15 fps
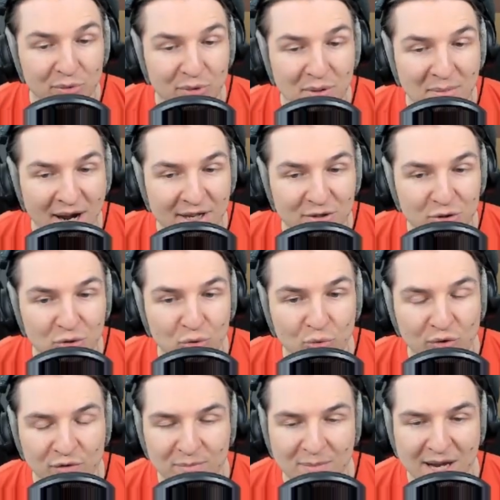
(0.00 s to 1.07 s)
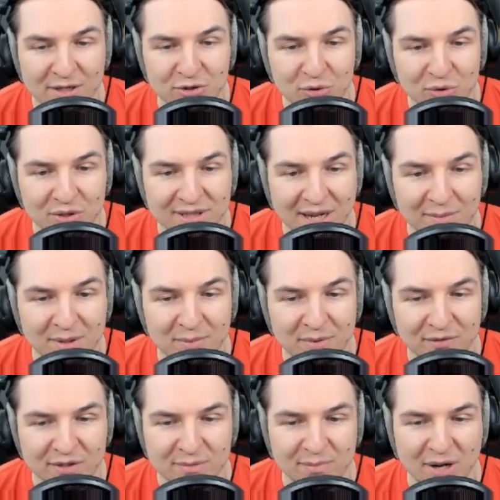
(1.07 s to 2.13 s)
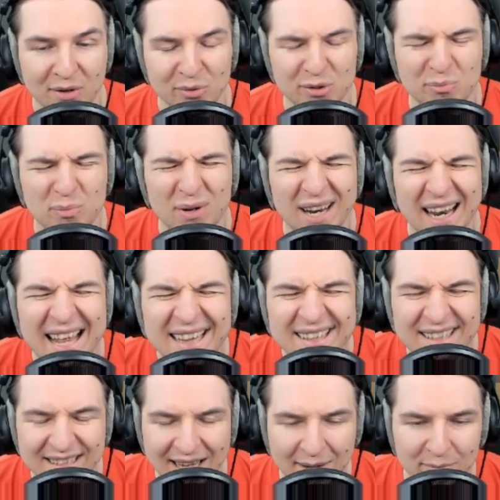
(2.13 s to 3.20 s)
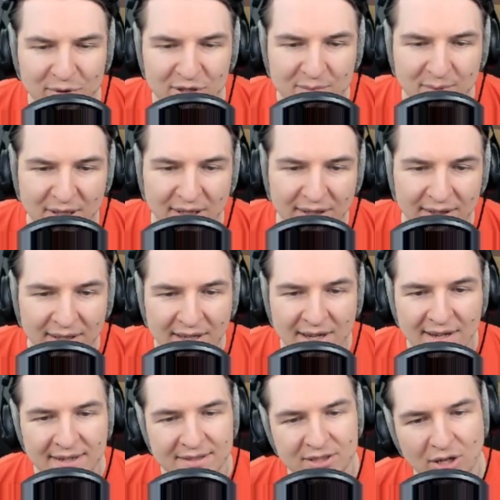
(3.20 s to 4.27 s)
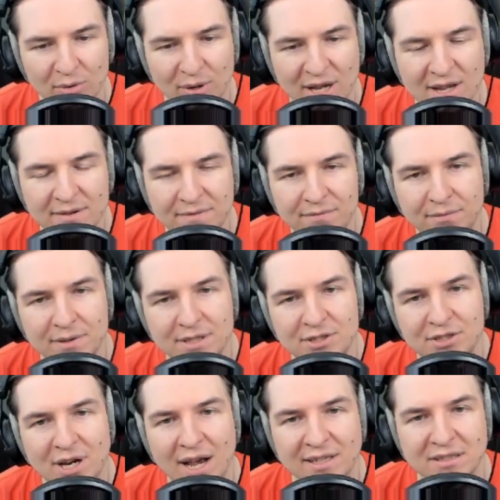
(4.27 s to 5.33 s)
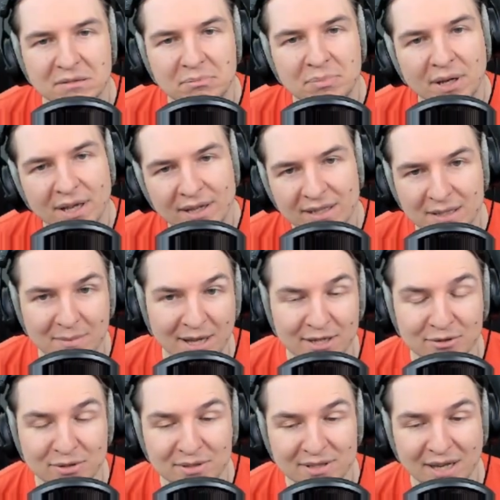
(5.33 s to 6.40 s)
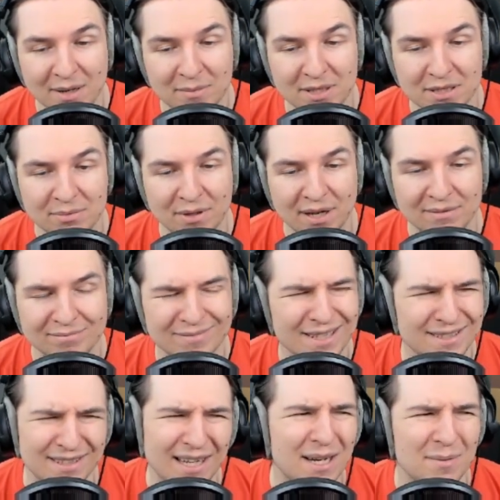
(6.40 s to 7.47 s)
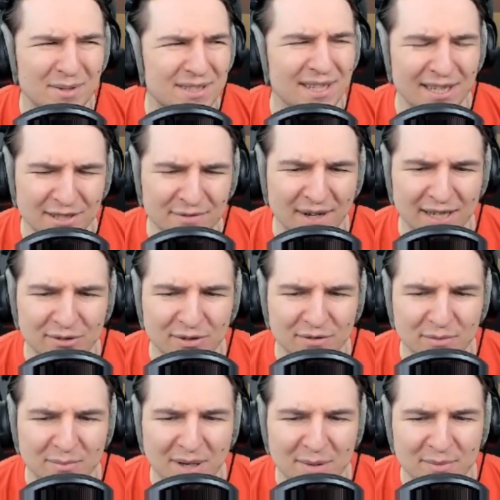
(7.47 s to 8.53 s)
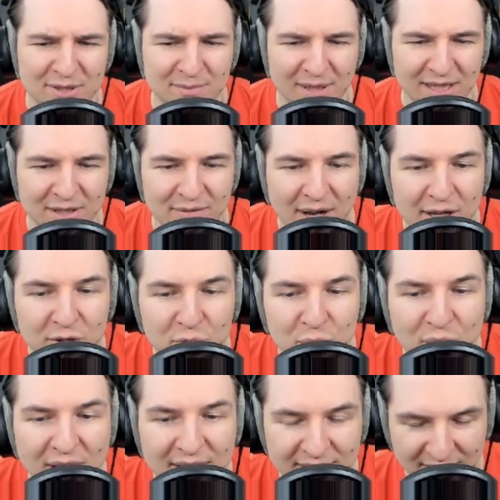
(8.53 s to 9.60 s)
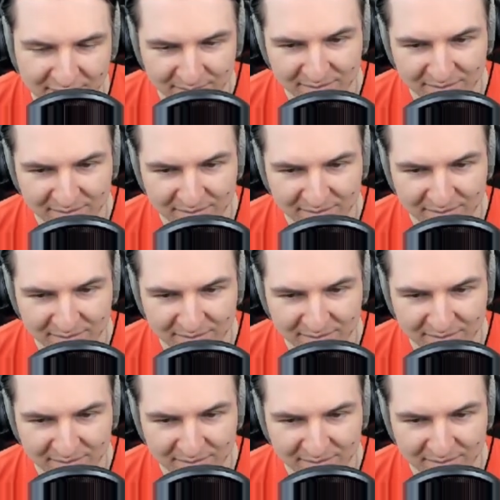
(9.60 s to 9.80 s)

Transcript: remind you, we've managed to disarm the previous bomb with plenty time to spare. So if we just barely manage to disarm this one, that's gonna be satisfactory from my perspective. Are you ready?